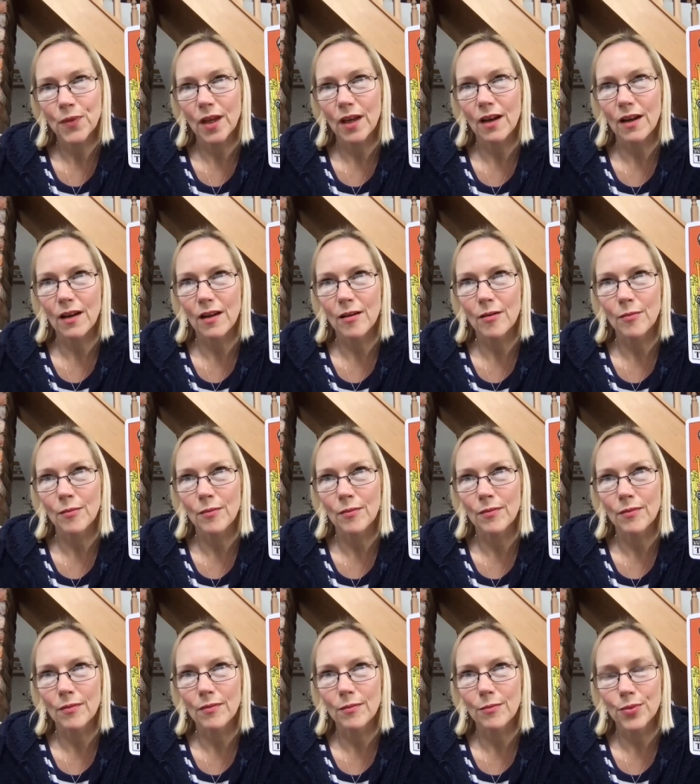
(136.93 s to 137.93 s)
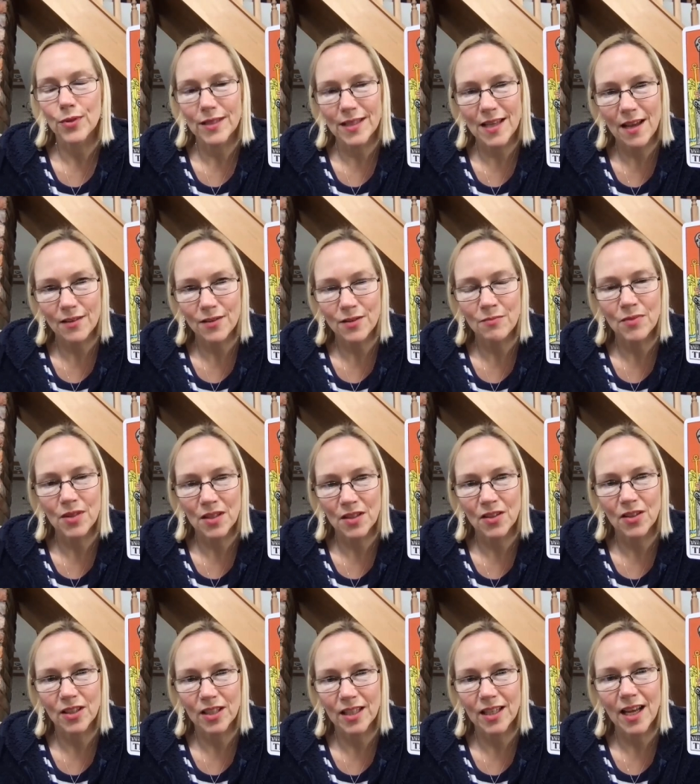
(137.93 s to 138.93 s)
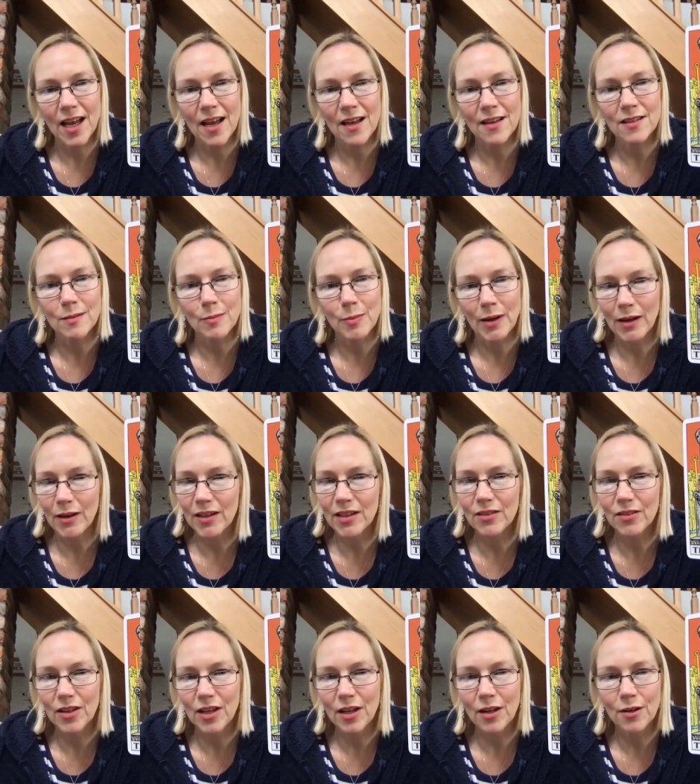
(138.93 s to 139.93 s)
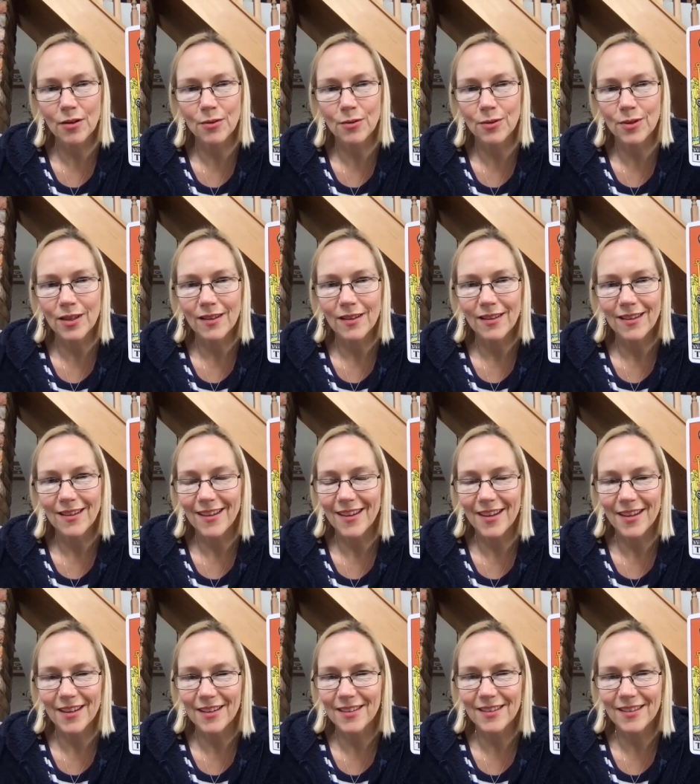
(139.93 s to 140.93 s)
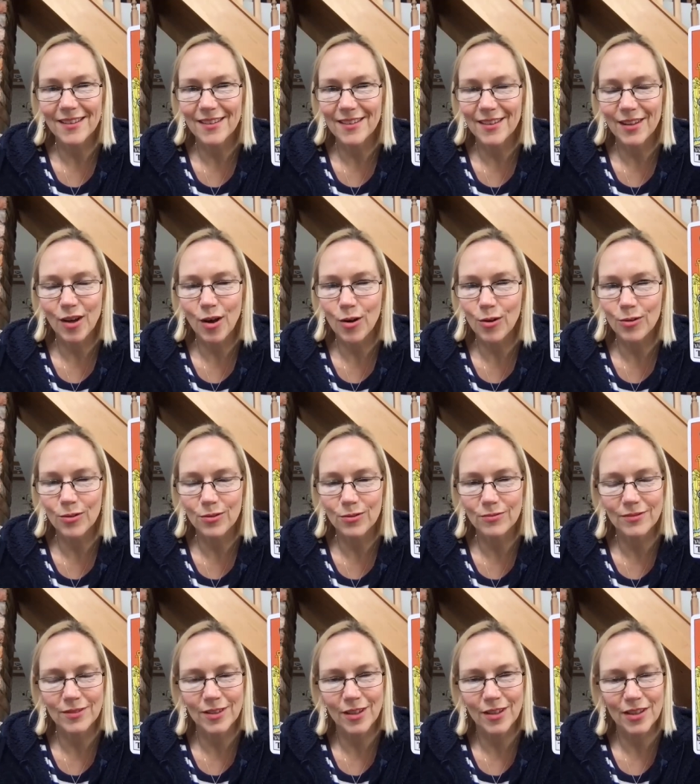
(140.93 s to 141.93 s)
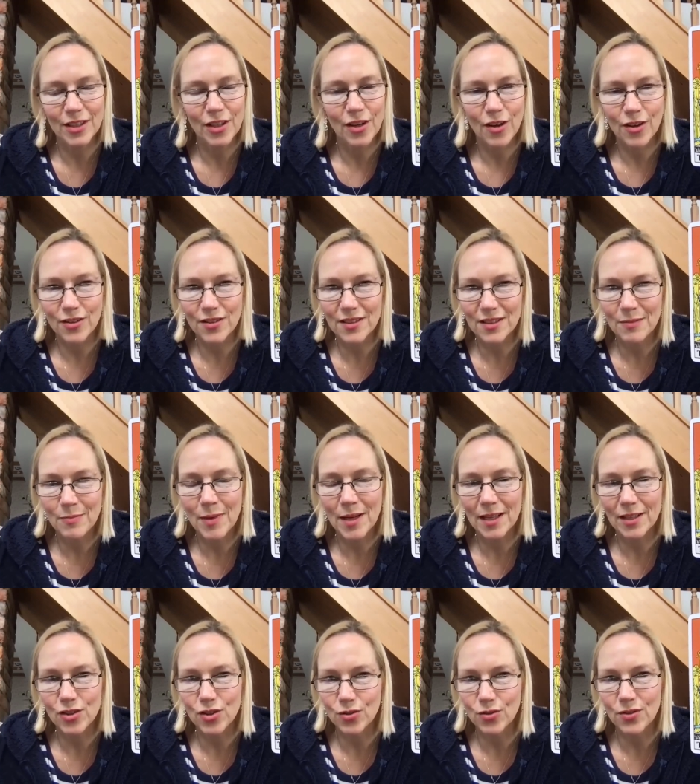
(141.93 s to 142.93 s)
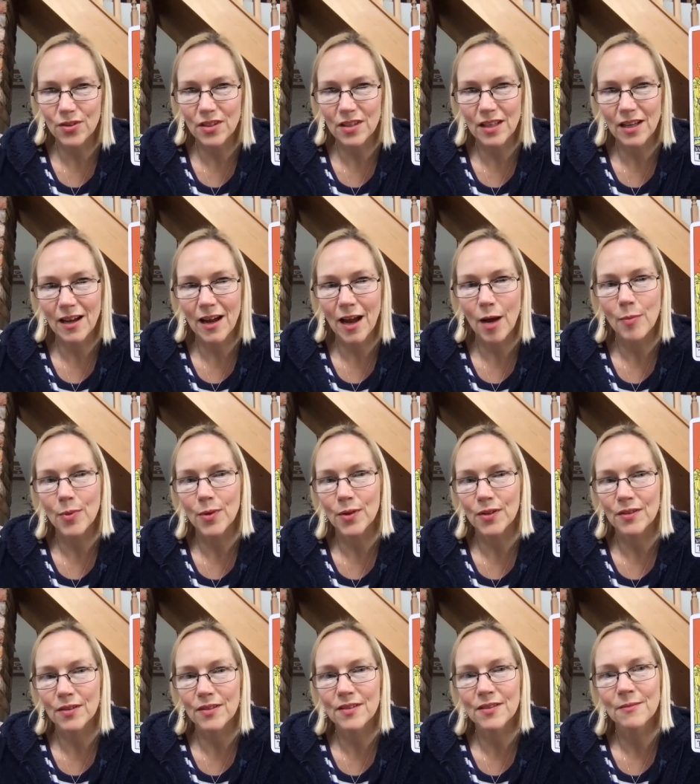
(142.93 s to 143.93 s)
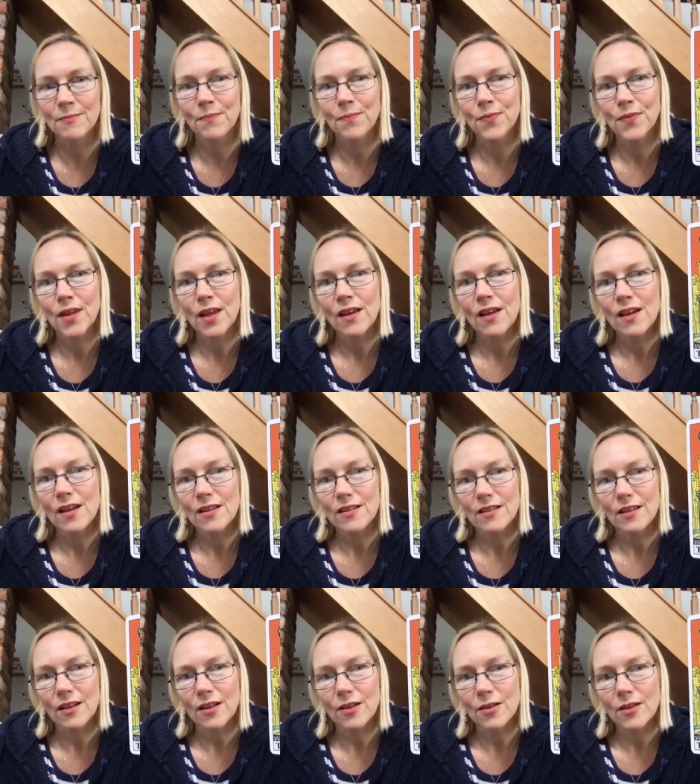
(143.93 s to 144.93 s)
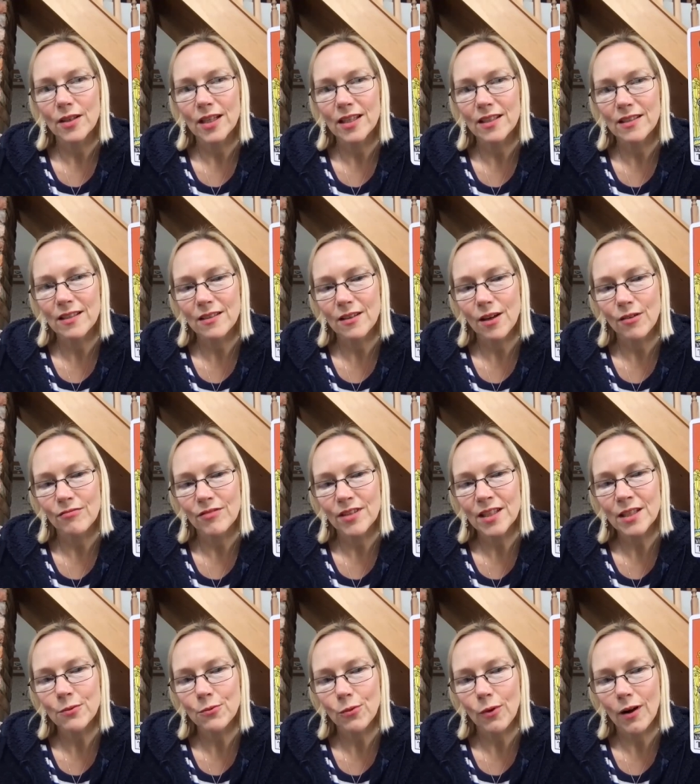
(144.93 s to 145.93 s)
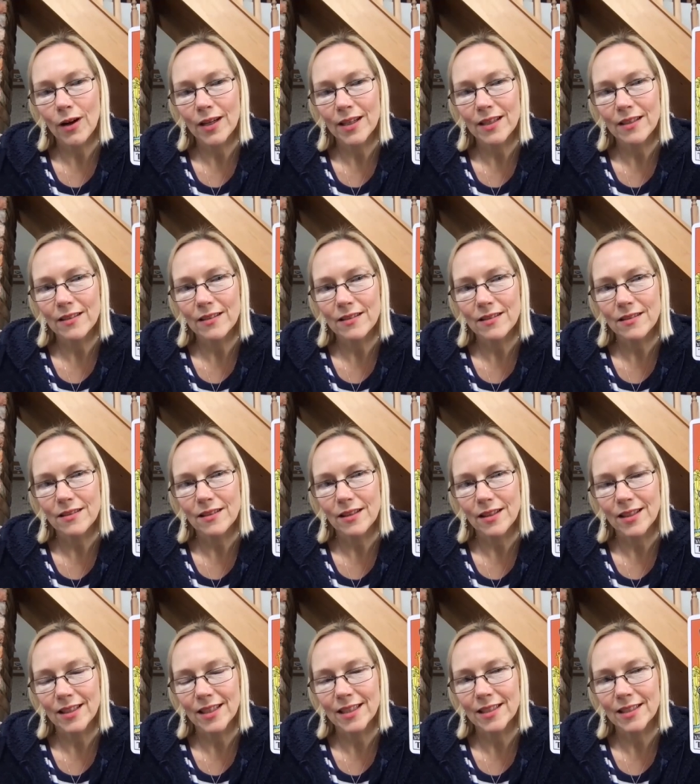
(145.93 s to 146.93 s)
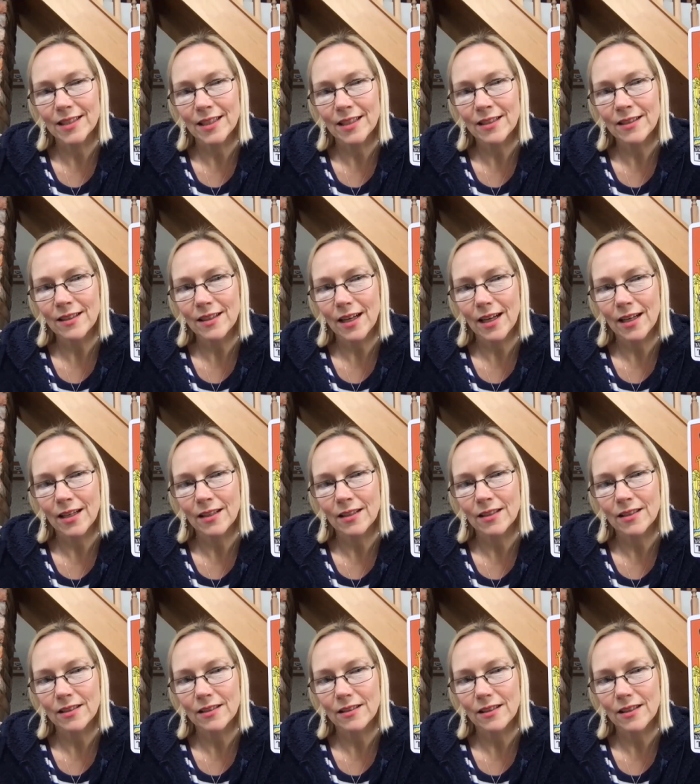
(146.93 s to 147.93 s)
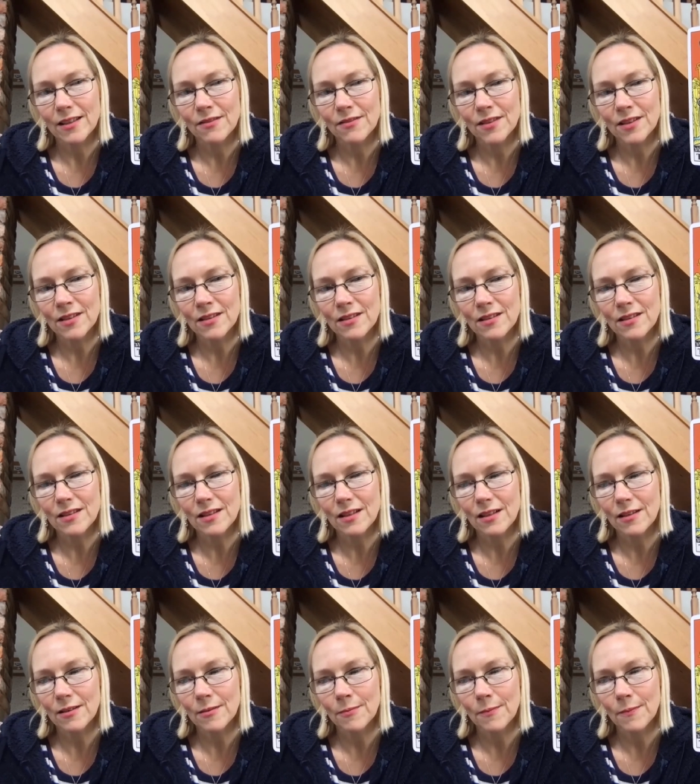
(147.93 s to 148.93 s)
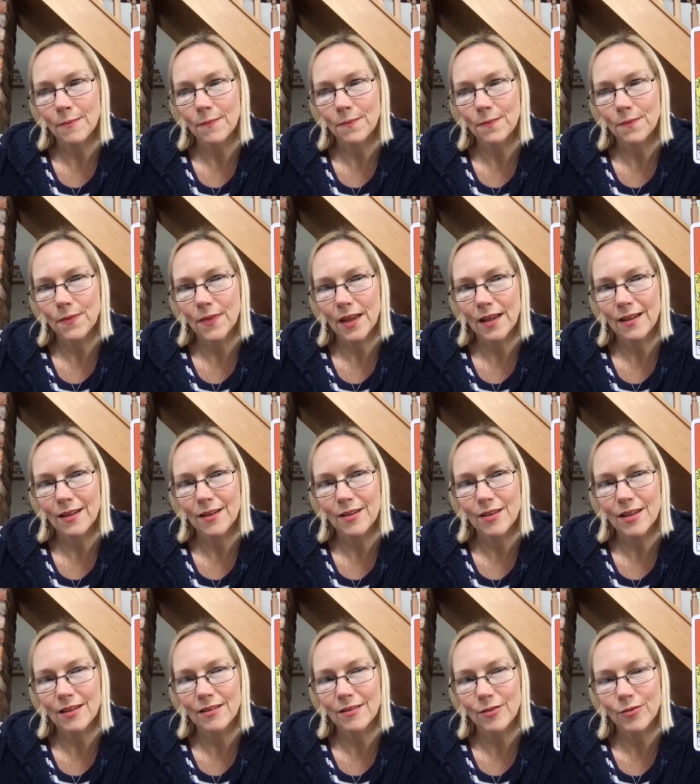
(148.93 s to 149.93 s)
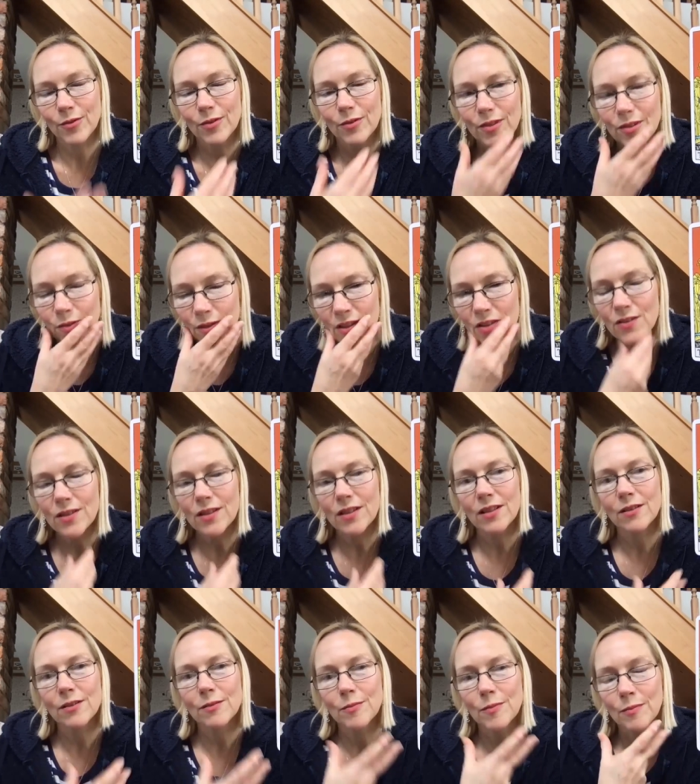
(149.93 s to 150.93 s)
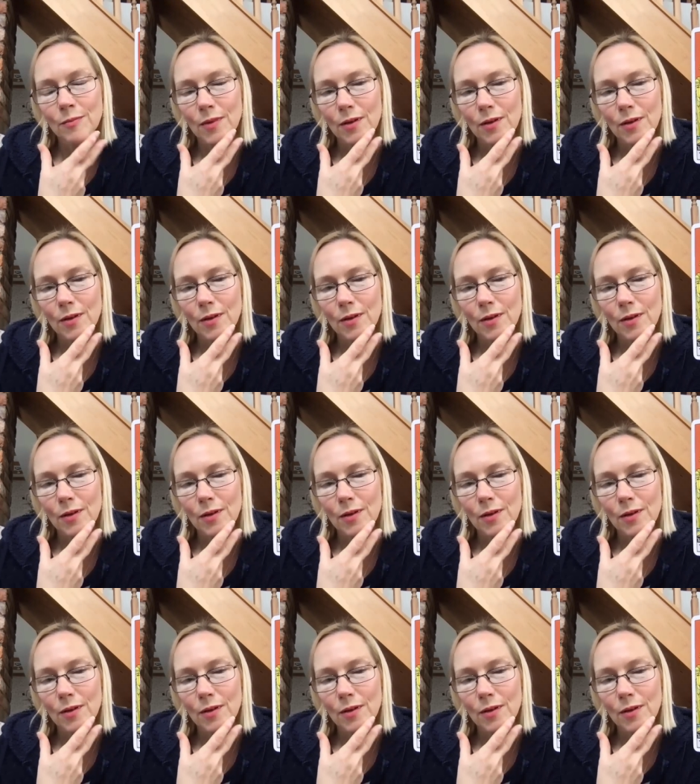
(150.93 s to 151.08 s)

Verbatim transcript: protect something that he cares about, he'll go like the whole 9 yards to make sure that that happens. So he's a really wise leader. And if this is but when you see